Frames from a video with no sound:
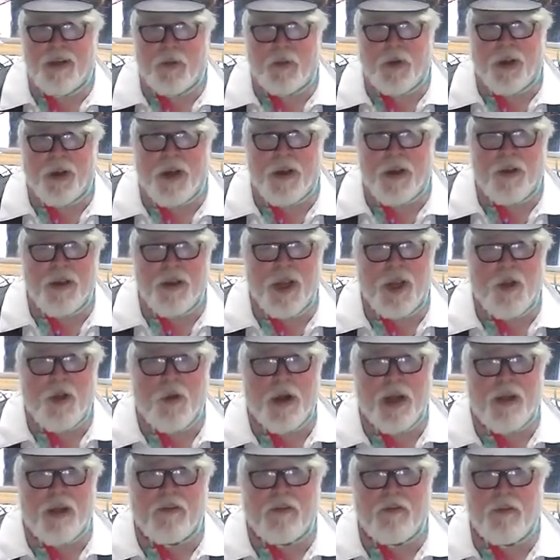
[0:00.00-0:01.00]
We all
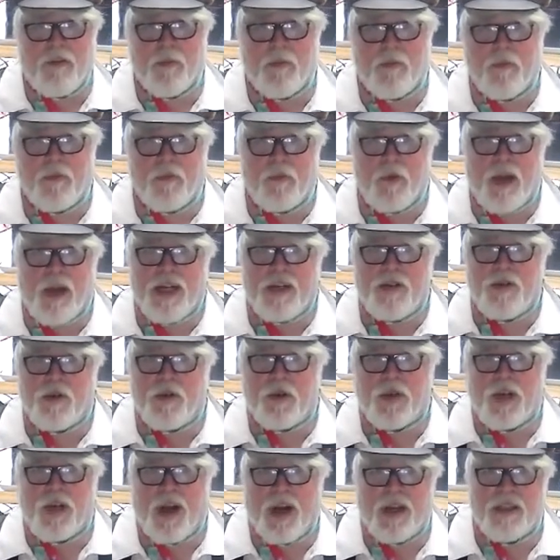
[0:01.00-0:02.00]
know it from
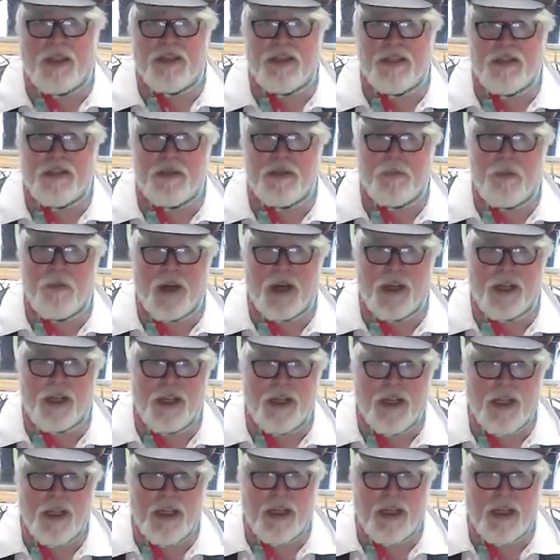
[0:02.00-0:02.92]
Rachel Carson's book,